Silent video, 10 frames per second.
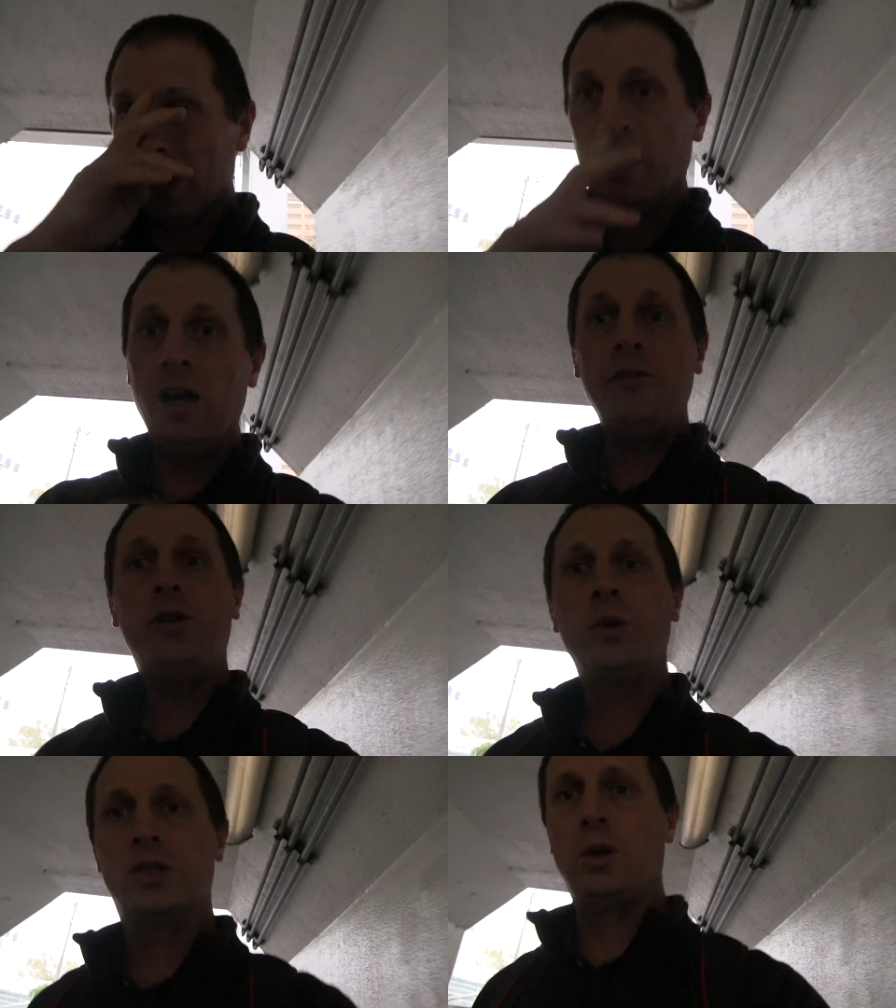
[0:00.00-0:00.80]
love
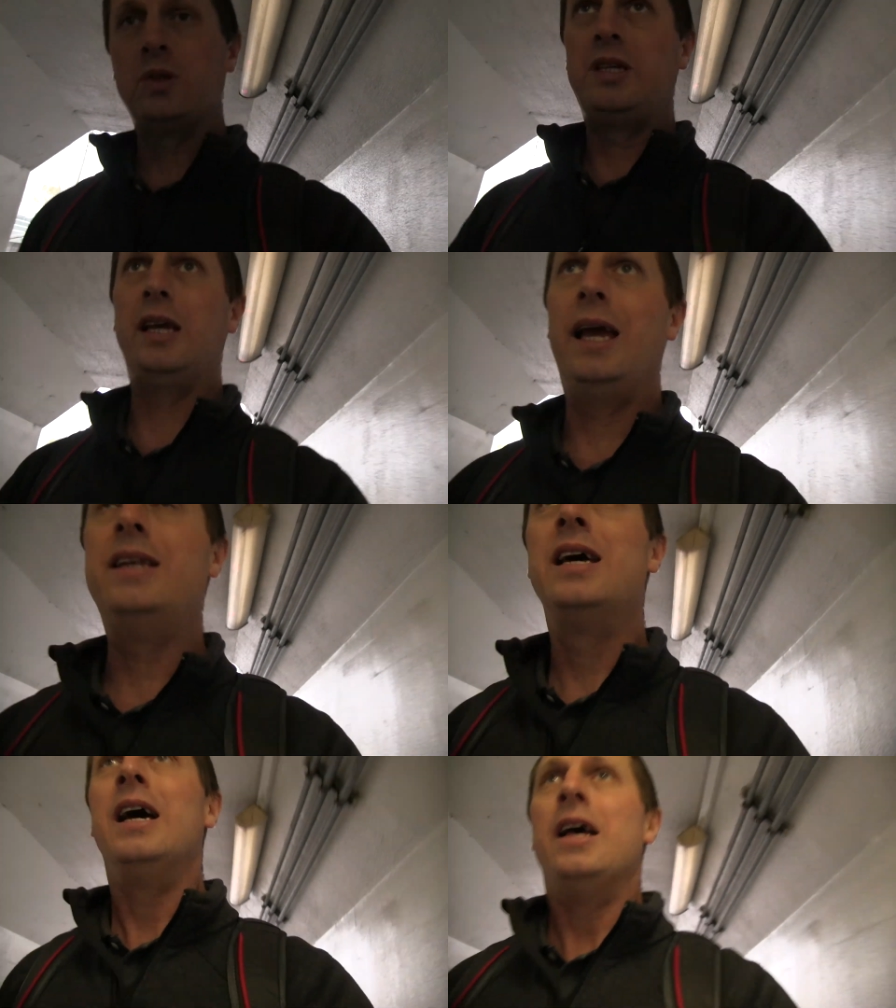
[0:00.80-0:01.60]
to
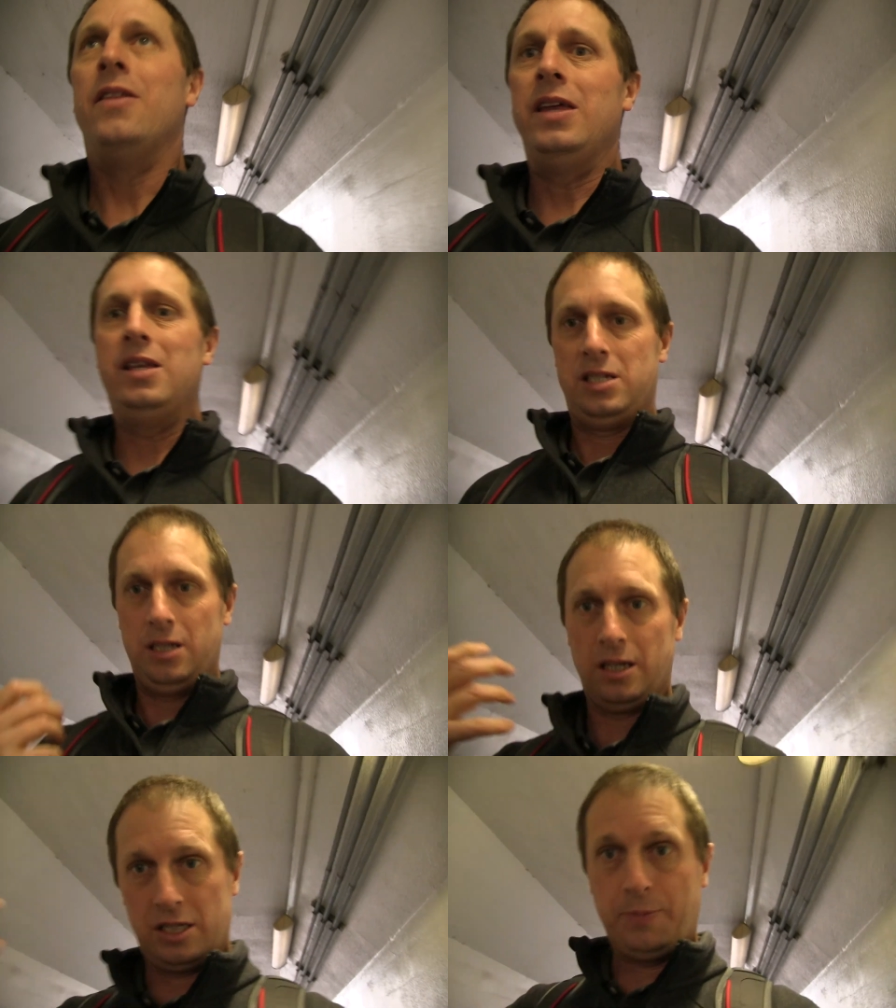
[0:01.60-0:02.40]
associate the
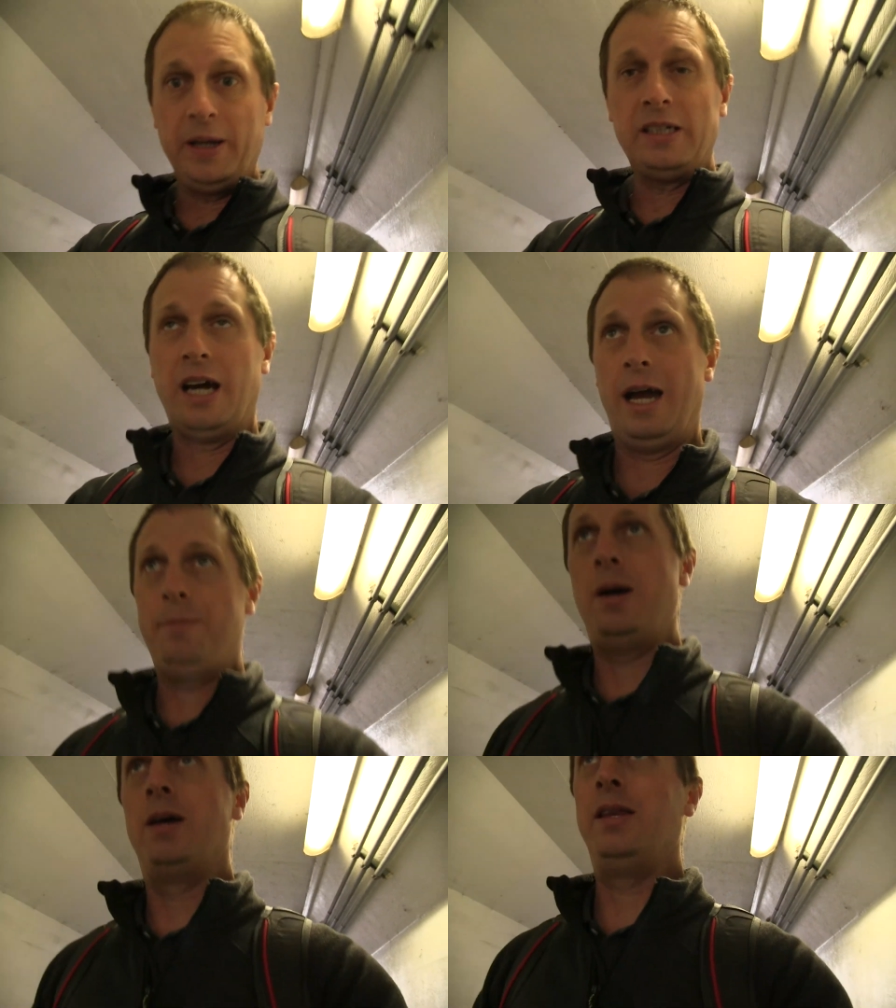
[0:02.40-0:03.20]

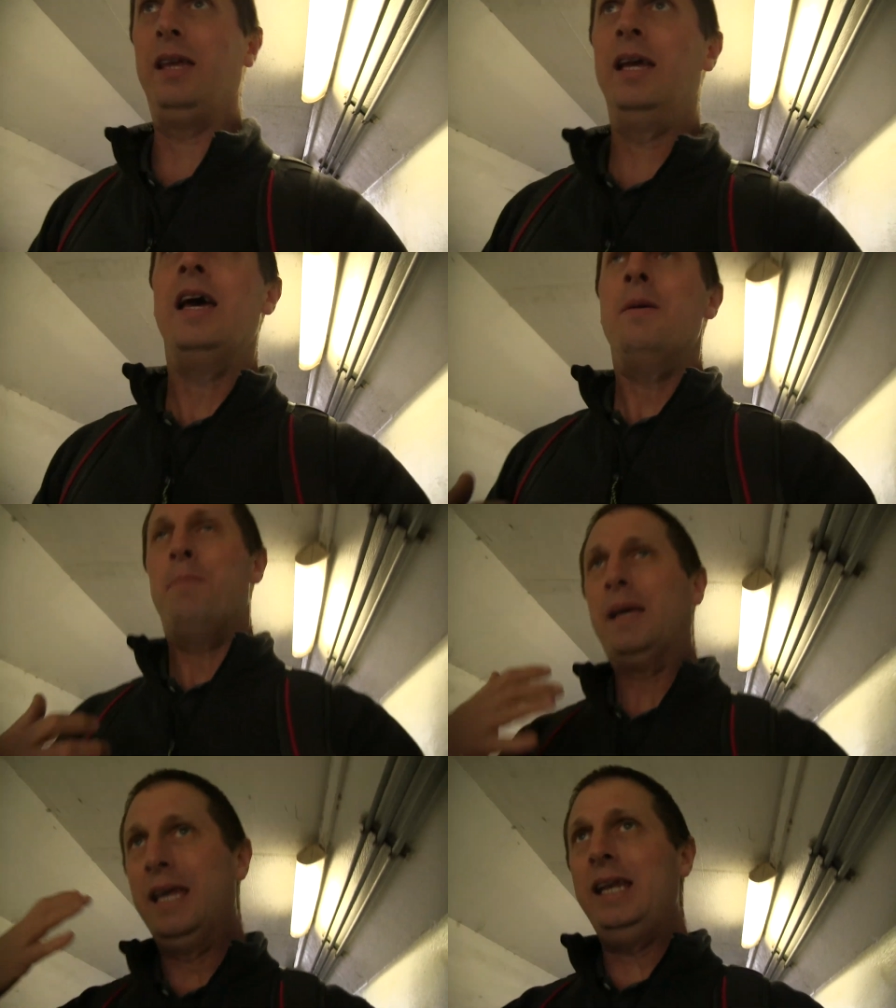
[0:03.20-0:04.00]
springtime, the
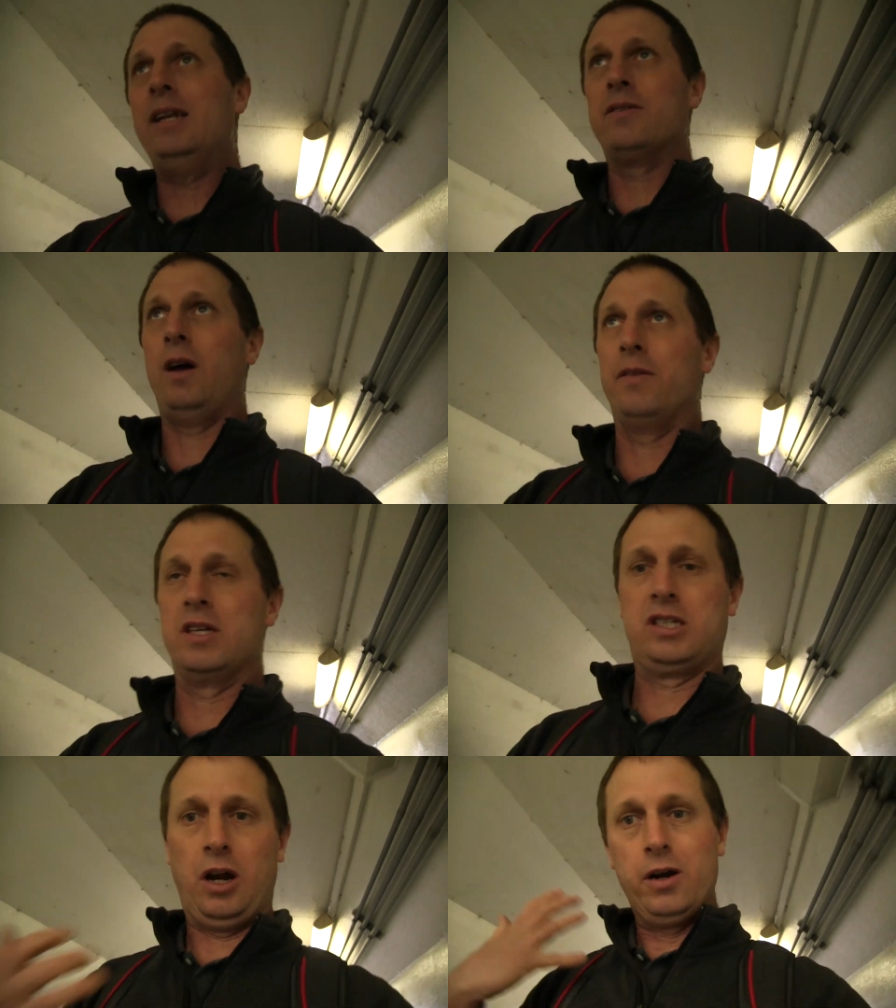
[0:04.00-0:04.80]
beginning of, or the
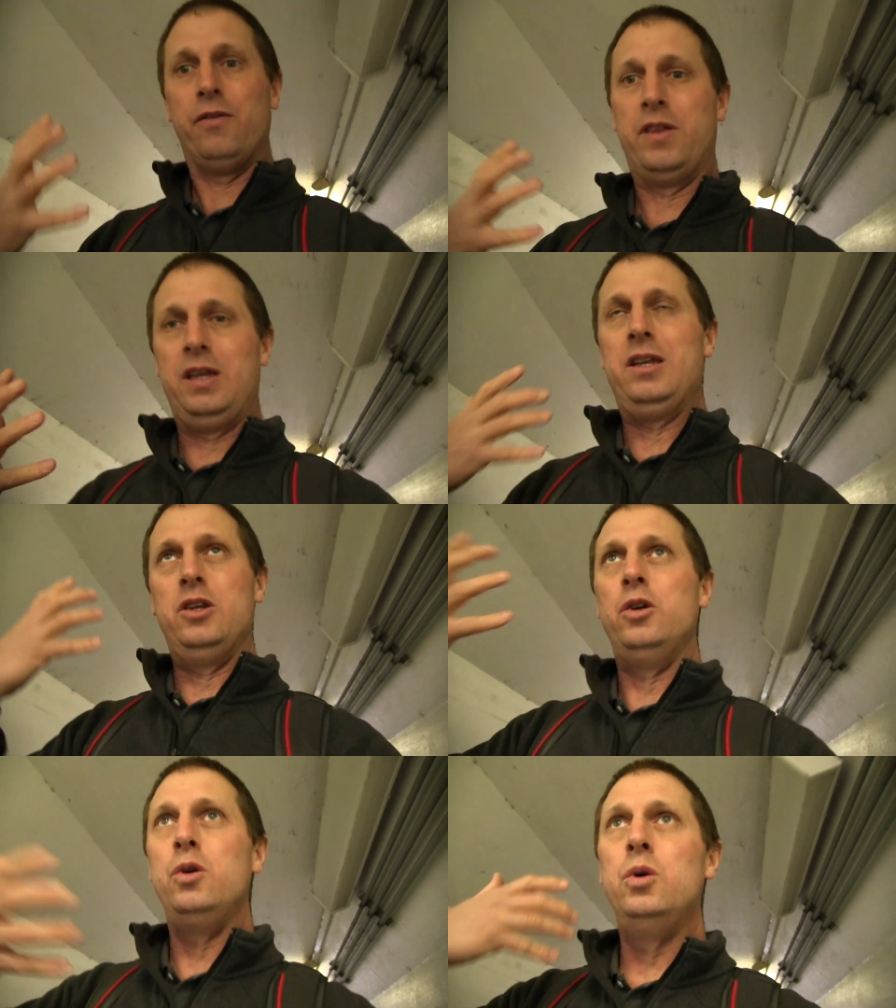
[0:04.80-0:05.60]
start of the
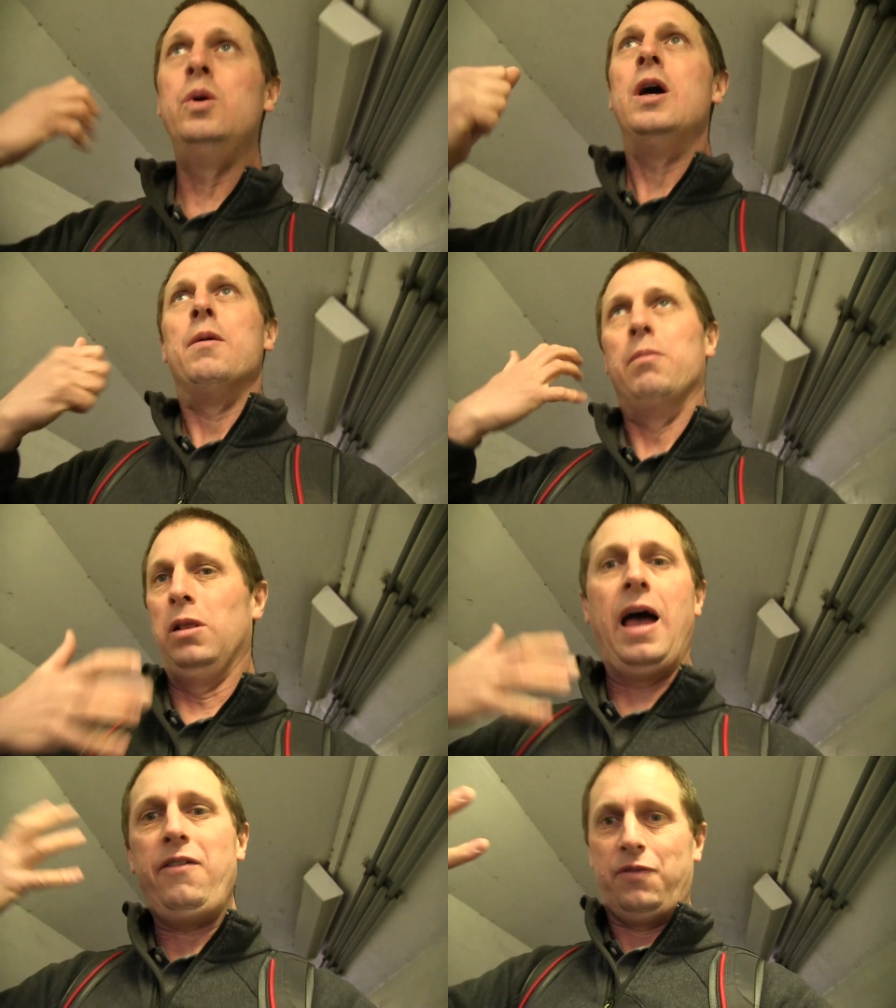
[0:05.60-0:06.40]
new
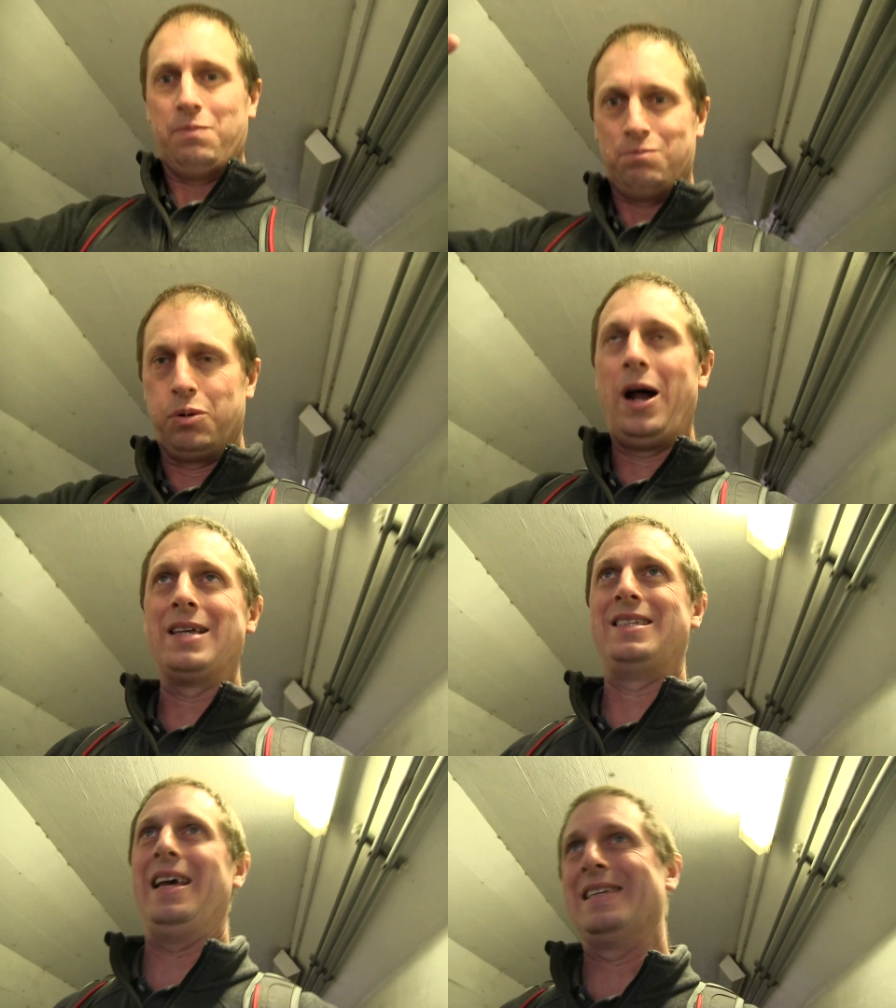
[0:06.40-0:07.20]
life
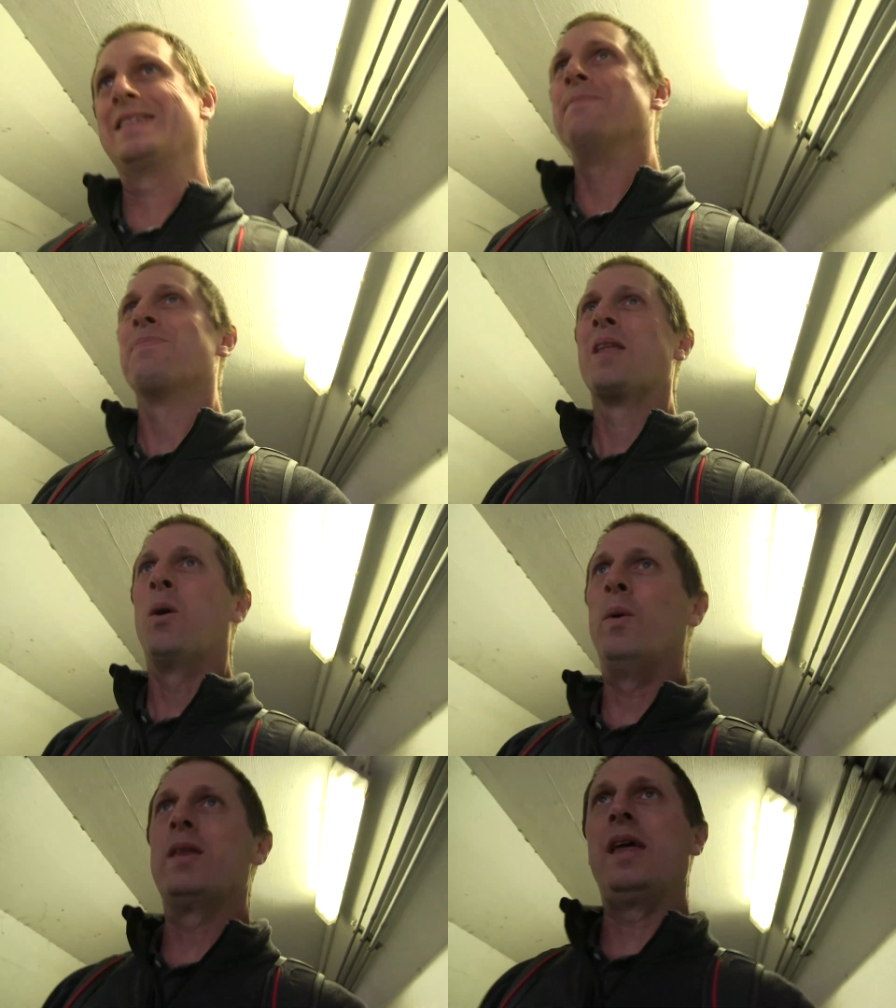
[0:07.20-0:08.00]
process,
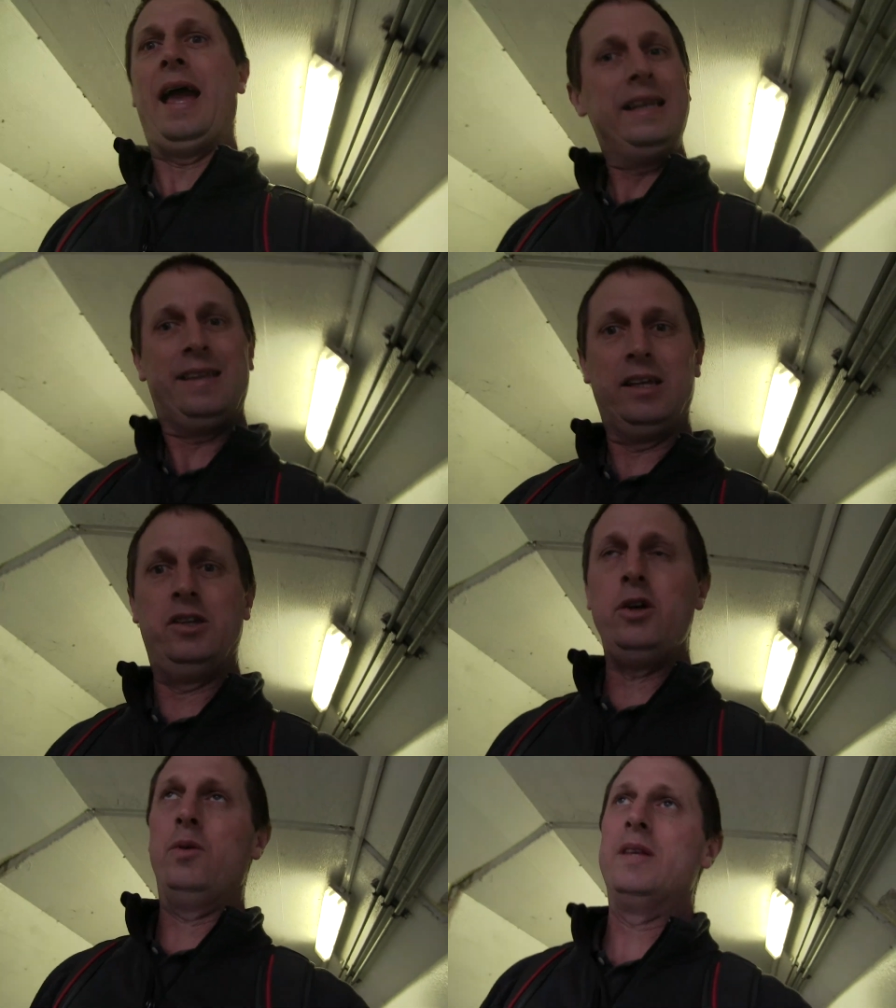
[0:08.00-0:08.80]
with anything new.